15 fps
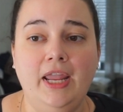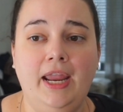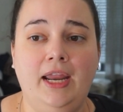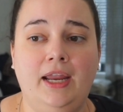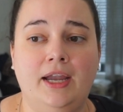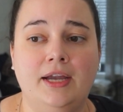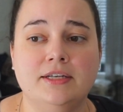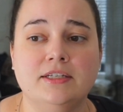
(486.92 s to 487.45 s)

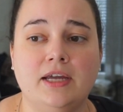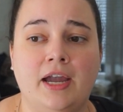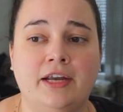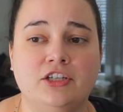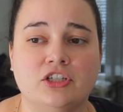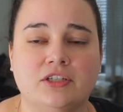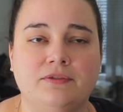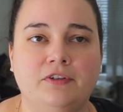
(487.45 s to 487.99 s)
And I
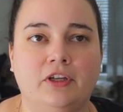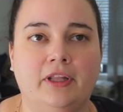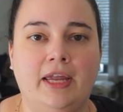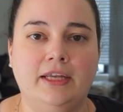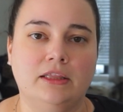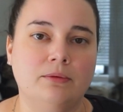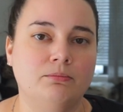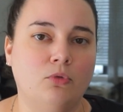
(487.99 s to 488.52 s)
just feel
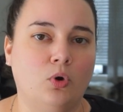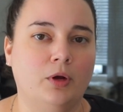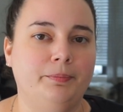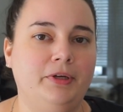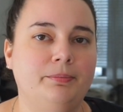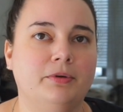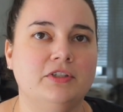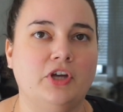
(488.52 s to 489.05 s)
like the more
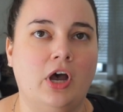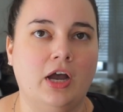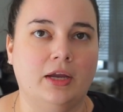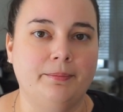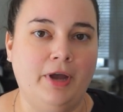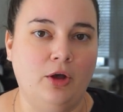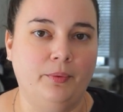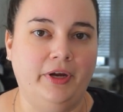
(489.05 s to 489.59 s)
people talk
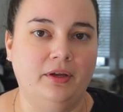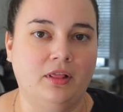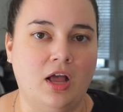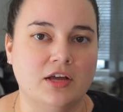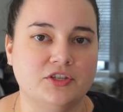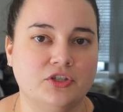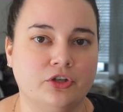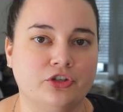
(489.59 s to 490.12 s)
about weight
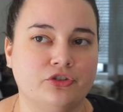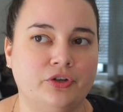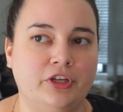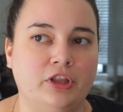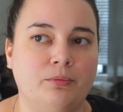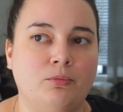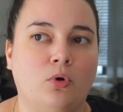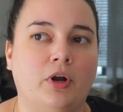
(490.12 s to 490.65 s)
loss surgery,
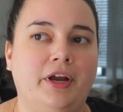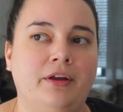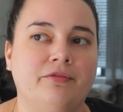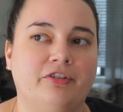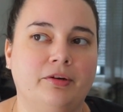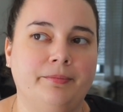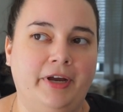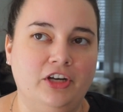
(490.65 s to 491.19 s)
the more
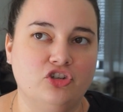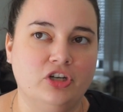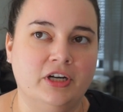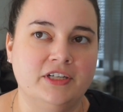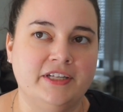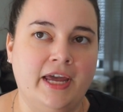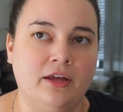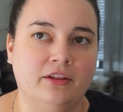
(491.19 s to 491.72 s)
information
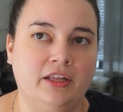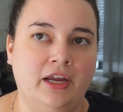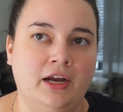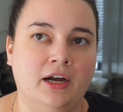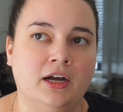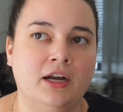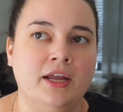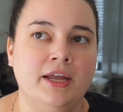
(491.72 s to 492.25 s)
is out
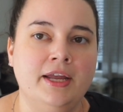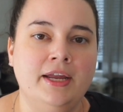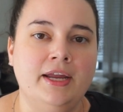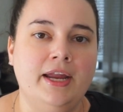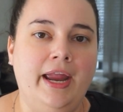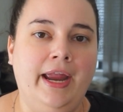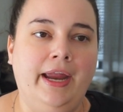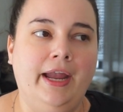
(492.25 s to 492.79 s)
there,
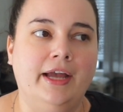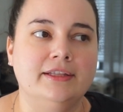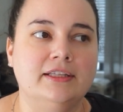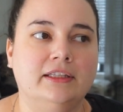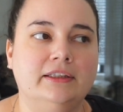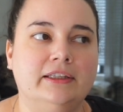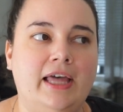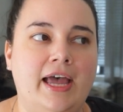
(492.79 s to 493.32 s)
and
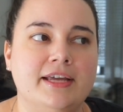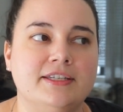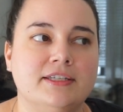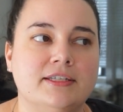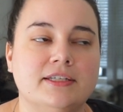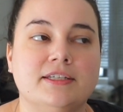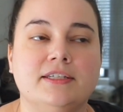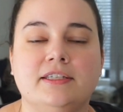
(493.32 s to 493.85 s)
the
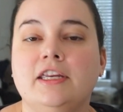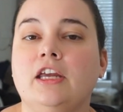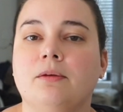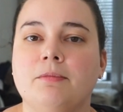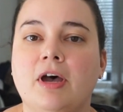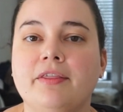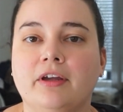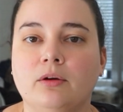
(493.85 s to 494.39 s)
less
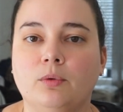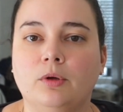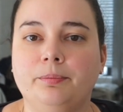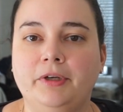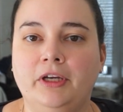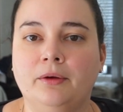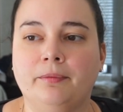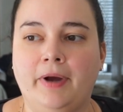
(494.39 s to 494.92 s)
stigma there will
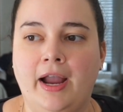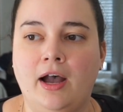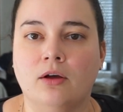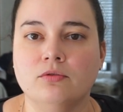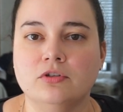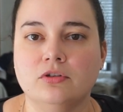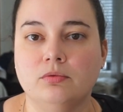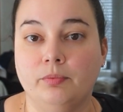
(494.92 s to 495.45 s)
be
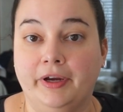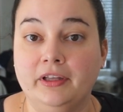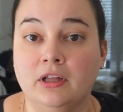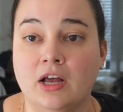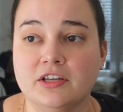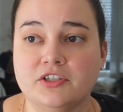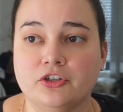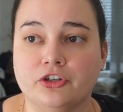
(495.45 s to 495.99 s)
around weight
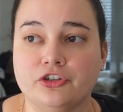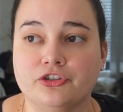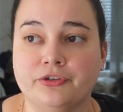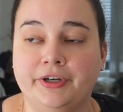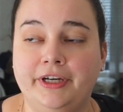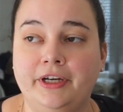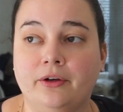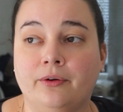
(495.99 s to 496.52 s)
loss
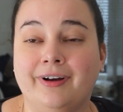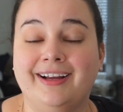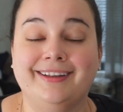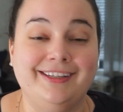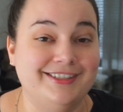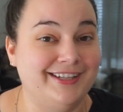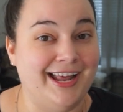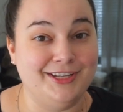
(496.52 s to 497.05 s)
surgery, or at
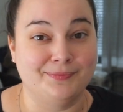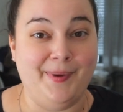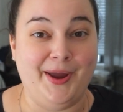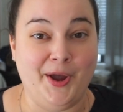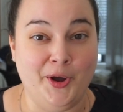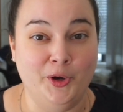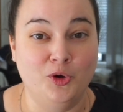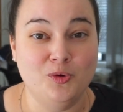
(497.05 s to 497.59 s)
least that's my
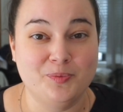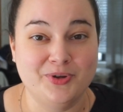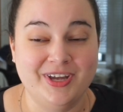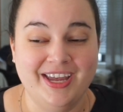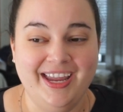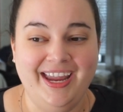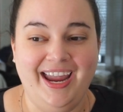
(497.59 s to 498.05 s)
hope.